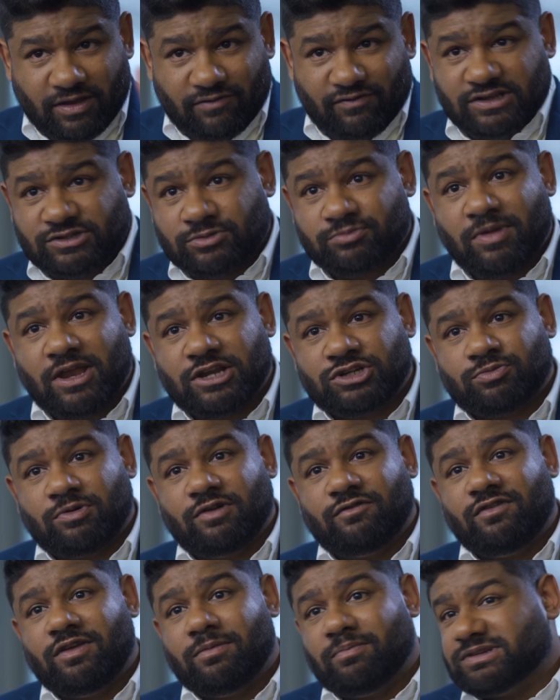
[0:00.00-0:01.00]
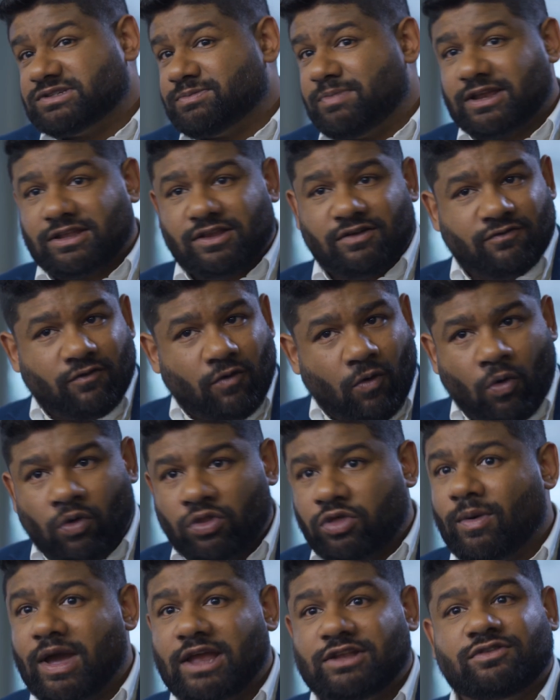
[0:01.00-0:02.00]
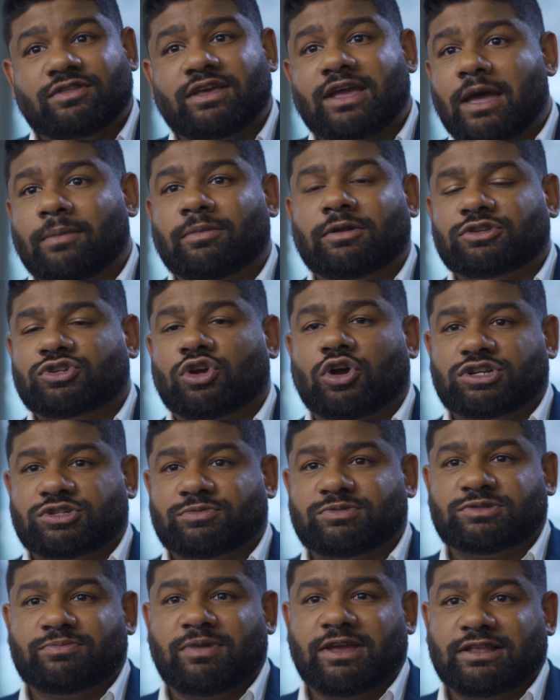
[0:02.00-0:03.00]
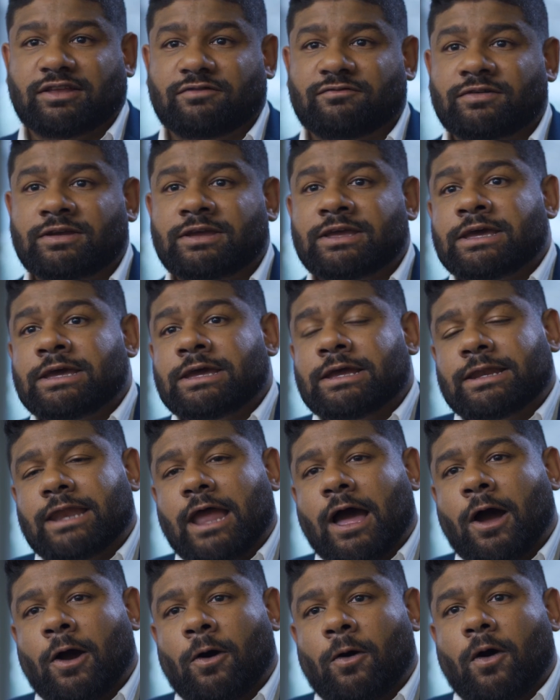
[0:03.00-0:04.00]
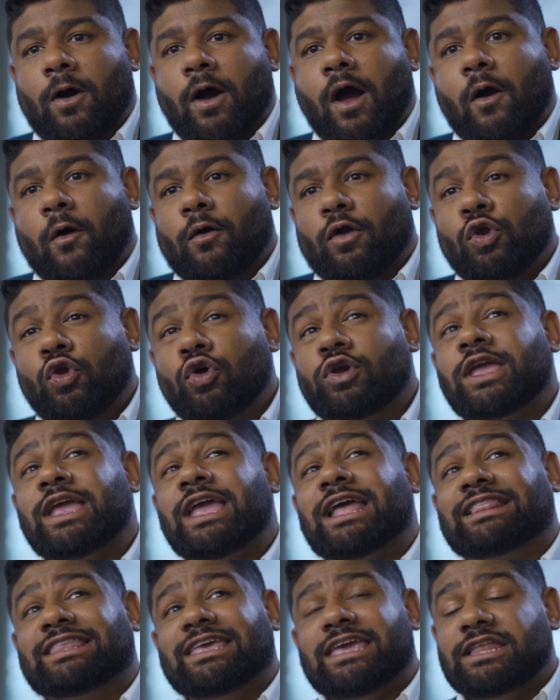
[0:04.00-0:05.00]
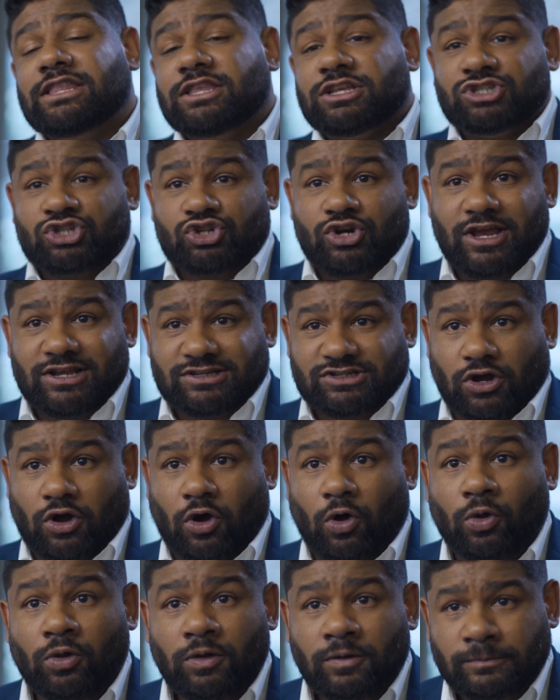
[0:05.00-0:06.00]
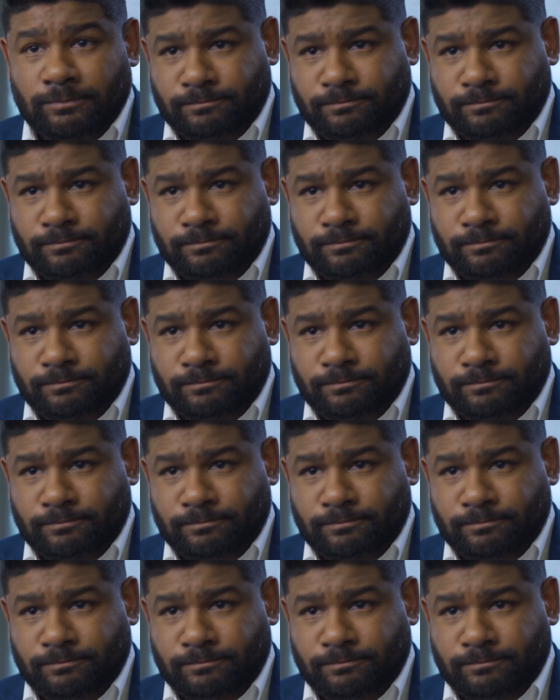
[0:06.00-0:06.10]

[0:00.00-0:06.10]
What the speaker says: the investment management fee perspective all the way to the capital charge perspective. Now, looking at the industry as a whole,